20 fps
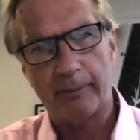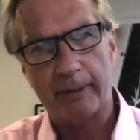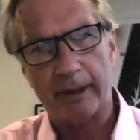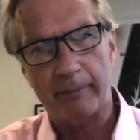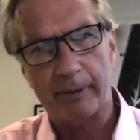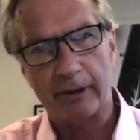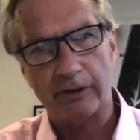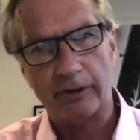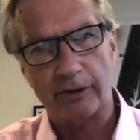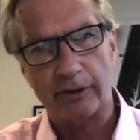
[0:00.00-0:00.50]

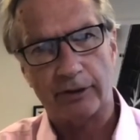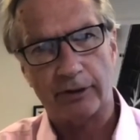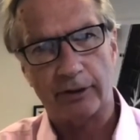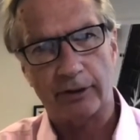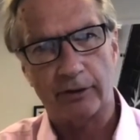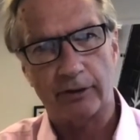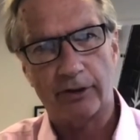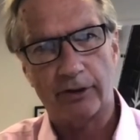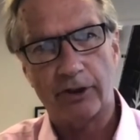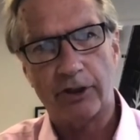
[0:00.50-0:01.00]

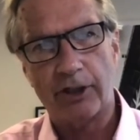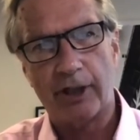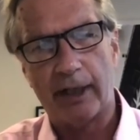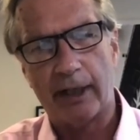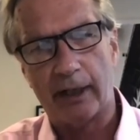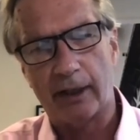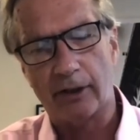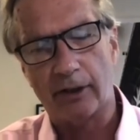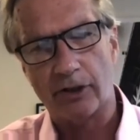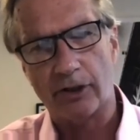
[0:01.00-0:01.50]
businesses
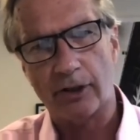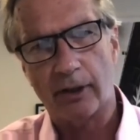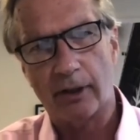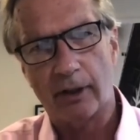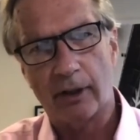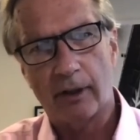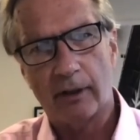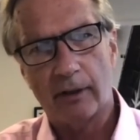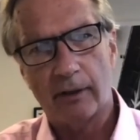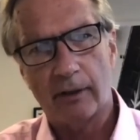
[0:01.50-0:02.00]
change
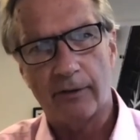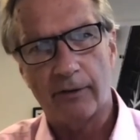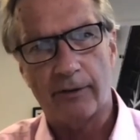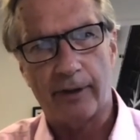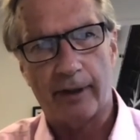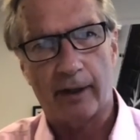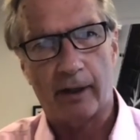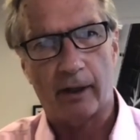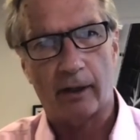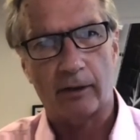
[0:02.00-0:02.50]

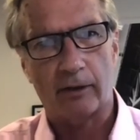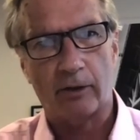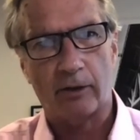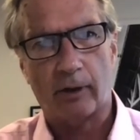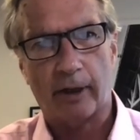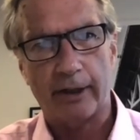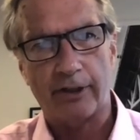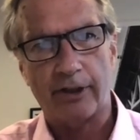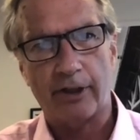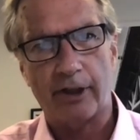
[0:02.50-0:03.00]
their
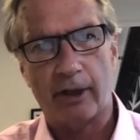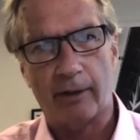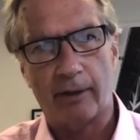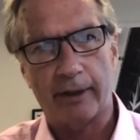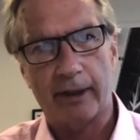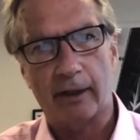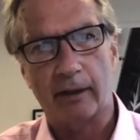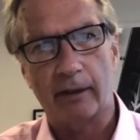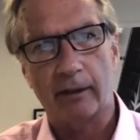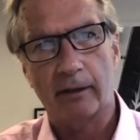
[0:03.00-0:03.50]

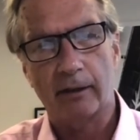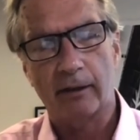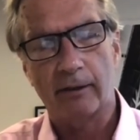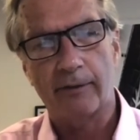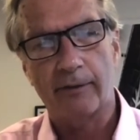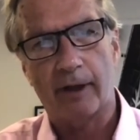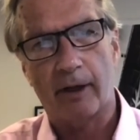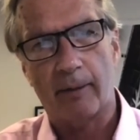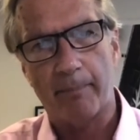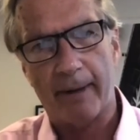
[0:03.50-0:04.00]
criteria,
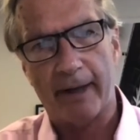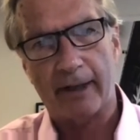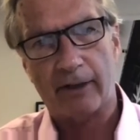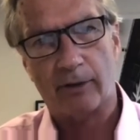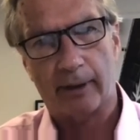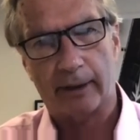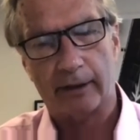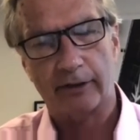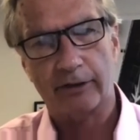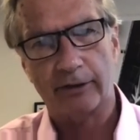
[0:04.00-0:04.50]
their
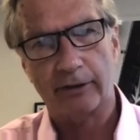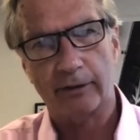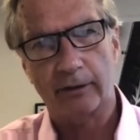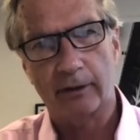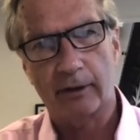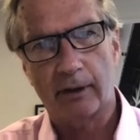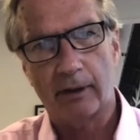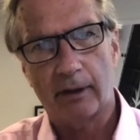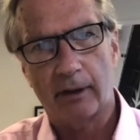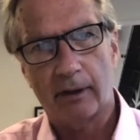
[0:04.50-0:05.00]
metrics
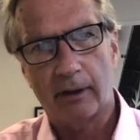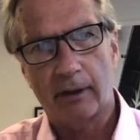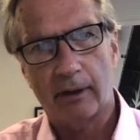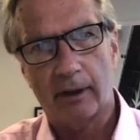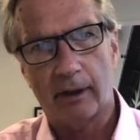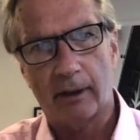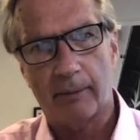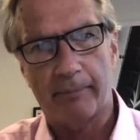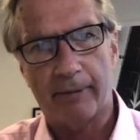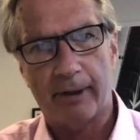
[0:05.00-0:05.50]

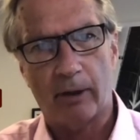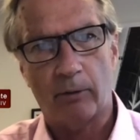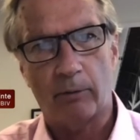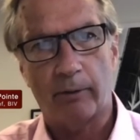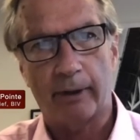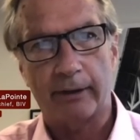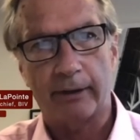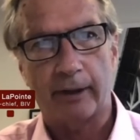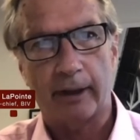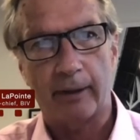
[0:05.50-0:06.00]
about
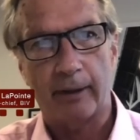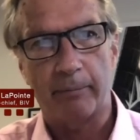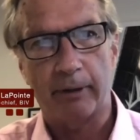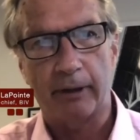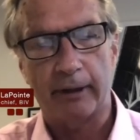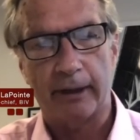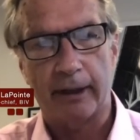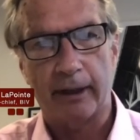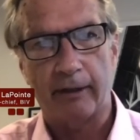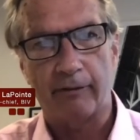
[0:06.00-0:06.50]
what they
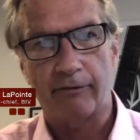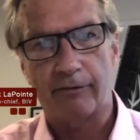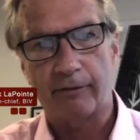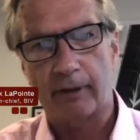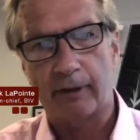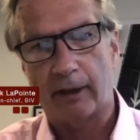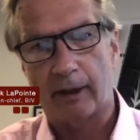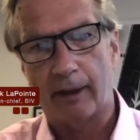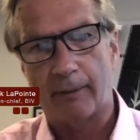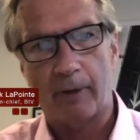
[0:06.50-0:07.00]
believe
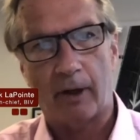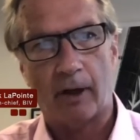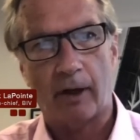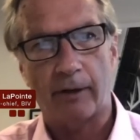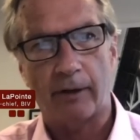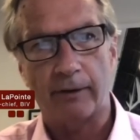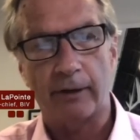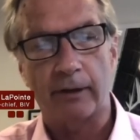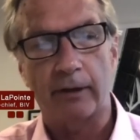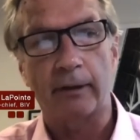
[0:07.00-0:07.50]
um, are the
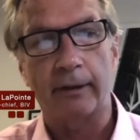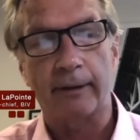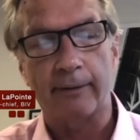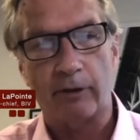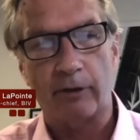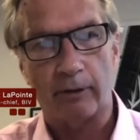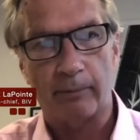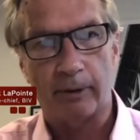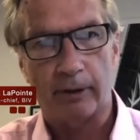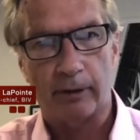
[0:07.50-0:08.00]

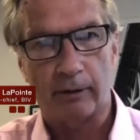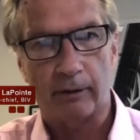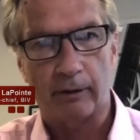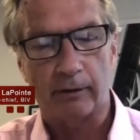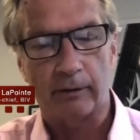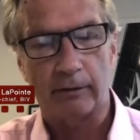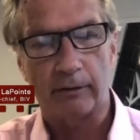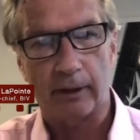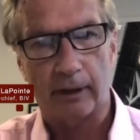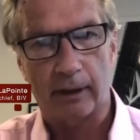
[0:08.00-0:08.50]
deliverable
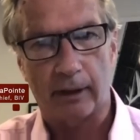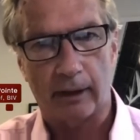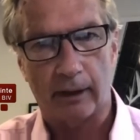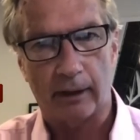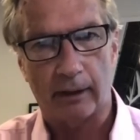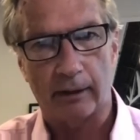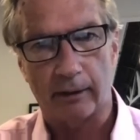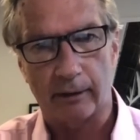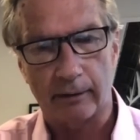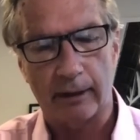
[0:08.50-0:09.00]

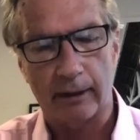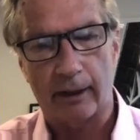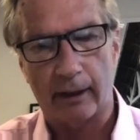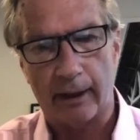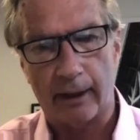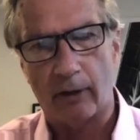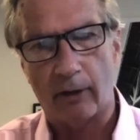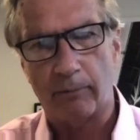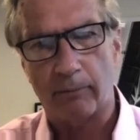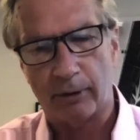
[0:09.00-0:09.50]
uh,
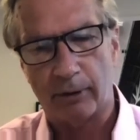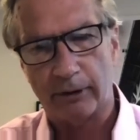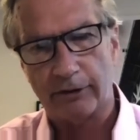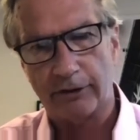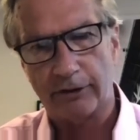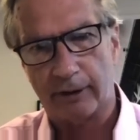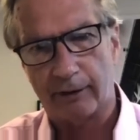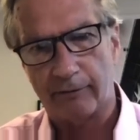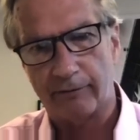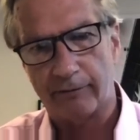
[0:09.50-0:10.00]
outputs
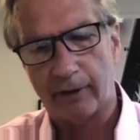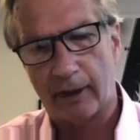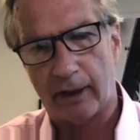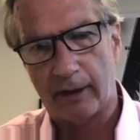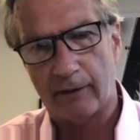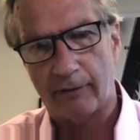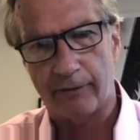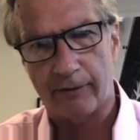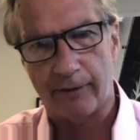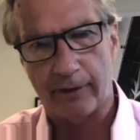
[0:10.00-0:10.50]
of,
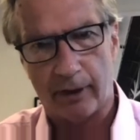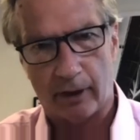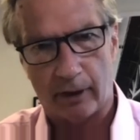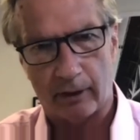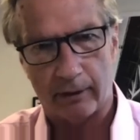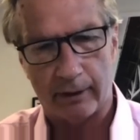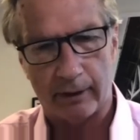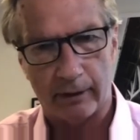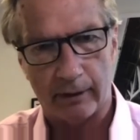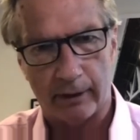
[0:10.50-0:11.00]
of their
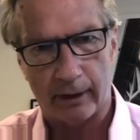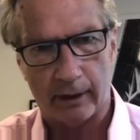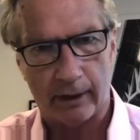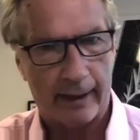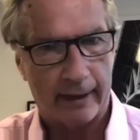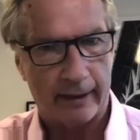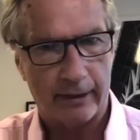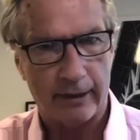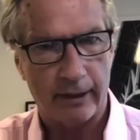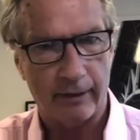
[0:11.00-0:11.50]
uh,
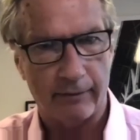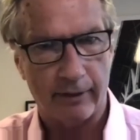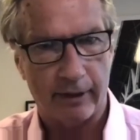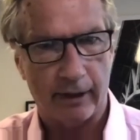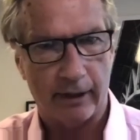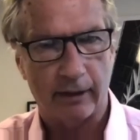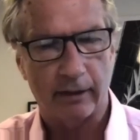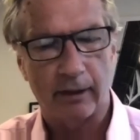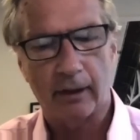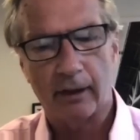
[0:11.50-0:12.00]
activity.
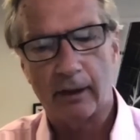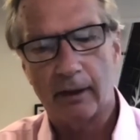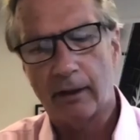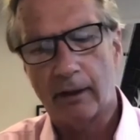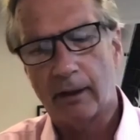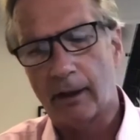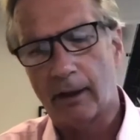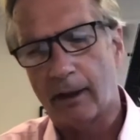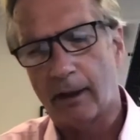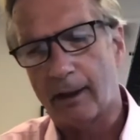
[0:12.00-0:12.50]

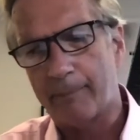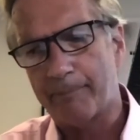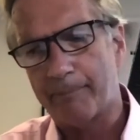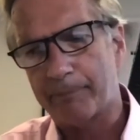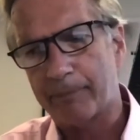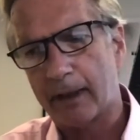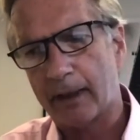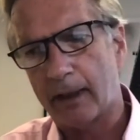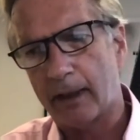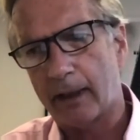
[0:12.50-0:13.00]
Um,
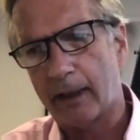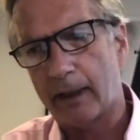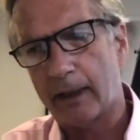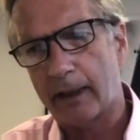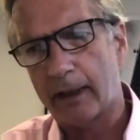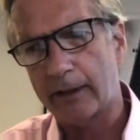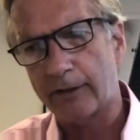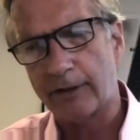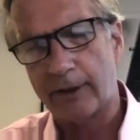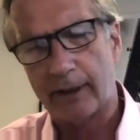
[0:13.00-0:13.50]
is
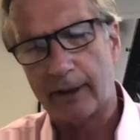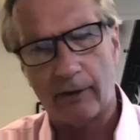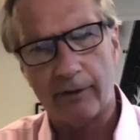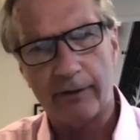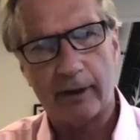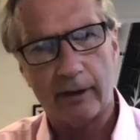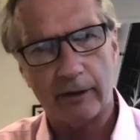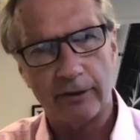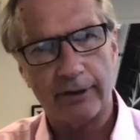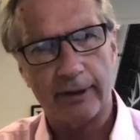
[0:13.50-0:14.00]
the healthcare
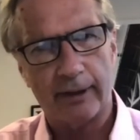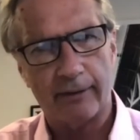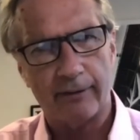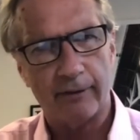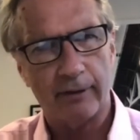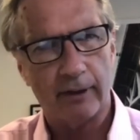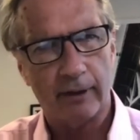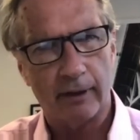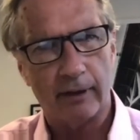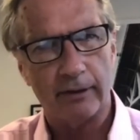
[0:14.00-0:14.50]
se-
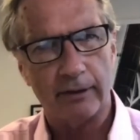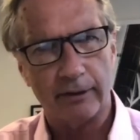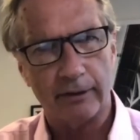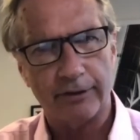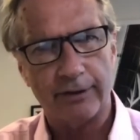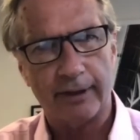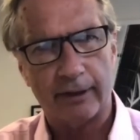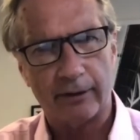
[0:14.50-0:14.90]
uh, sector